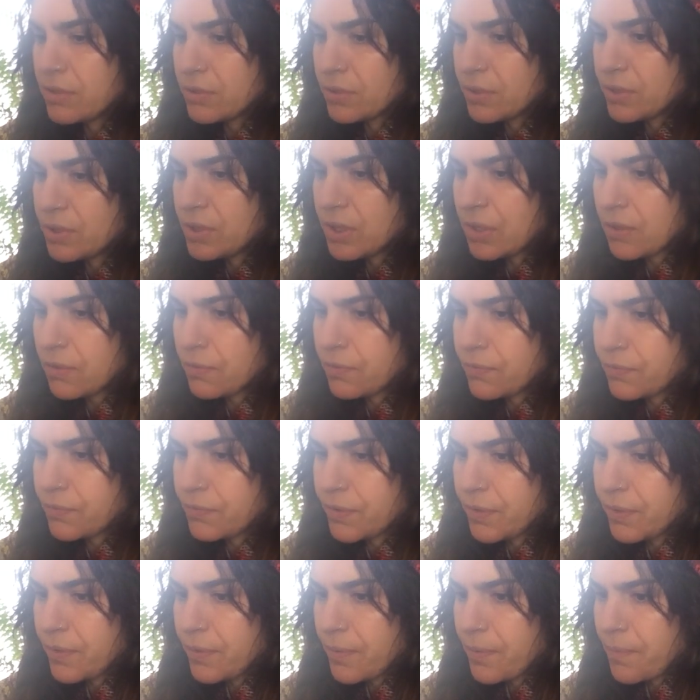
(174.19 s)

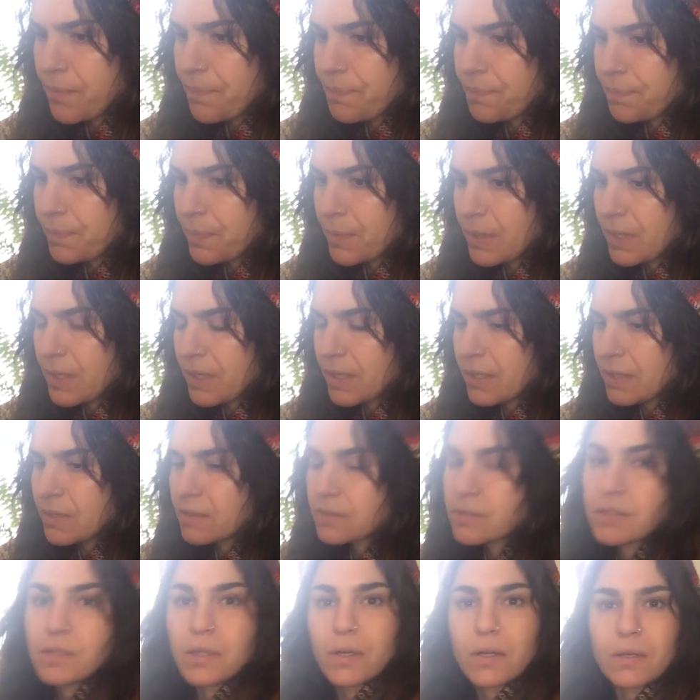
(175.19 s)
yourself. Okay?
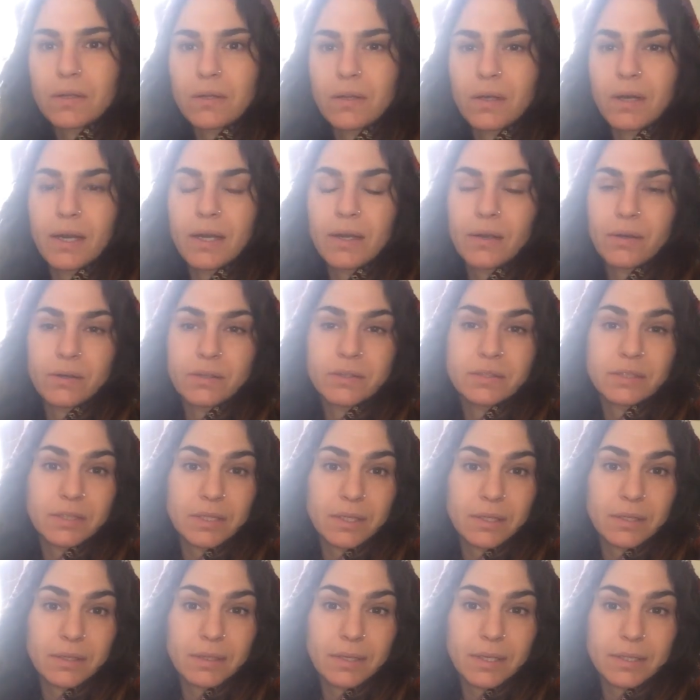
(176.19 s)
It's not a lot. I heard it's
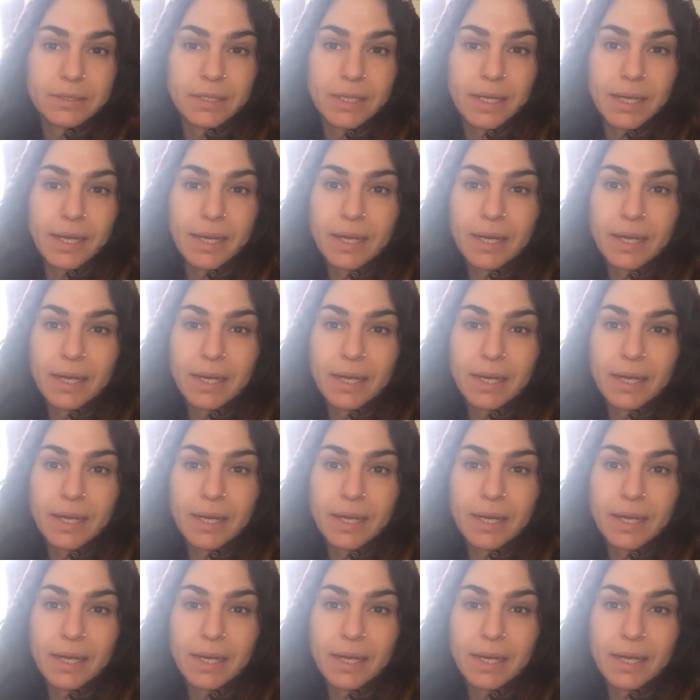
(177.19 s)
not a lot to